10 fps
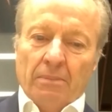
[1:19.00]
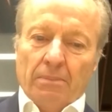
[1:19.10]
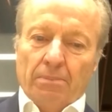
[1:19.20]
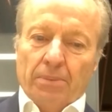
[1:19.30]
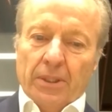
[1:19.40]

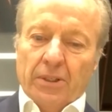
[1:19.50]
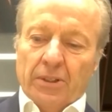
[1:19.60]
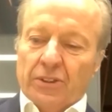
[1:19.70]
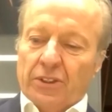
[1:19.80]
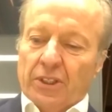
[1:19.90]

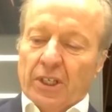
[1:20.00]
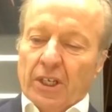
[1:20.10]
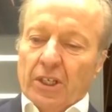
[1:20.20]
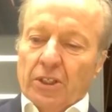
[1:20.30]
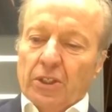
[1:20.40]
because
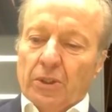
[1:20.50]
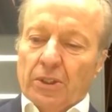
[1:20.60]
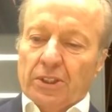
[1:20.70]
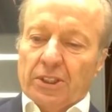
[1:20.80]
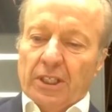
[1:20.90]
you
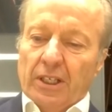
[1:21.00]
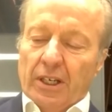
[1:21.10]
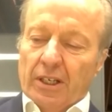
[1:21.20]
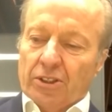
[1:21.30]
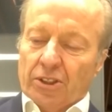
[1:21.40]
can
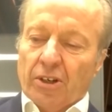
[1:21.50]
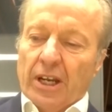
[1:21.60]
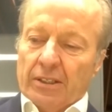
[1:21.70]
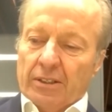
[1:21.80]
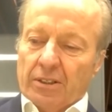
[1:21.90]
see a
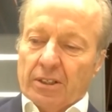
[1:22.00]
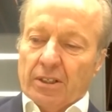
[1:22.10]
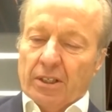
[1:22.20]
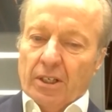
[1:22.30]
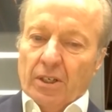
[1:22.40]
trend
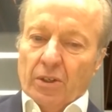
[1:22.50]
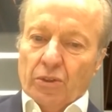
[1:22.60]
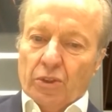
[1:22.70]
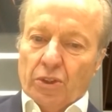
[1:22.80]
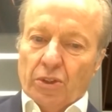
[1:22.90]

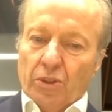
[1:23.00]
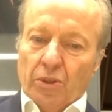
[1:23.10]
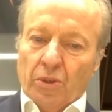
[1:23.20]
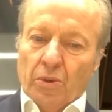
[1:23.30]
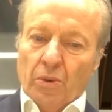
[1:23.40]

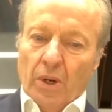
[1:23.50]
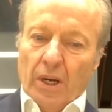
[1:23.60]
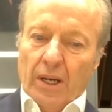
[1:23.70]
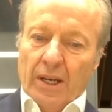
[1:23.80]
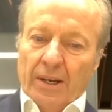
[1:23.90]
to
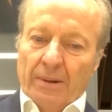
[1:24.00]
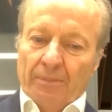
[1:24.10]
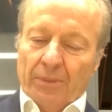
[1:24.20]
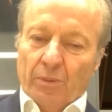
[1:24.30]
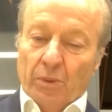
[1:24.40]

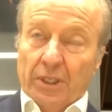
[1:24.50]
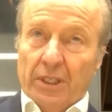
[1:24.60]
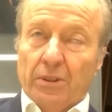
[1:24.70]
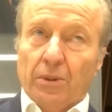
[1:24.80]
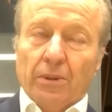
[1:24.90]
what
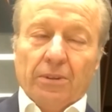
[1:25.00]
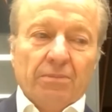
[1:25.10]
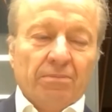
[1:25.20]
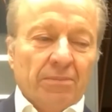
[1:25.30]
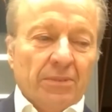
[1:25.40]
he called
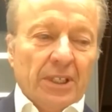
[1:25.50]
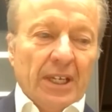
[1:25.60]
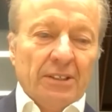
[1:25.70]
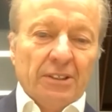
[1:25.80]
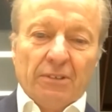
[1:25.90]

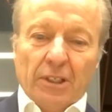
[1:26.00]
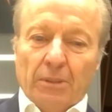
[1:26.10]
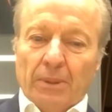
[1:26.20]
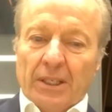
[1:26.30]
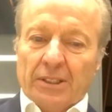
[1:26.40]
the end of
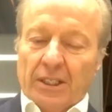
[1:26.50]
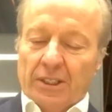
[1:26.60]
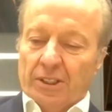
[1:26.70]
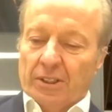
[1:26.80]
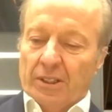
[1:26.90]

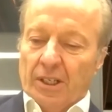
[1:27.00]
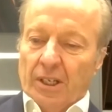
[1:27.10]
globalization,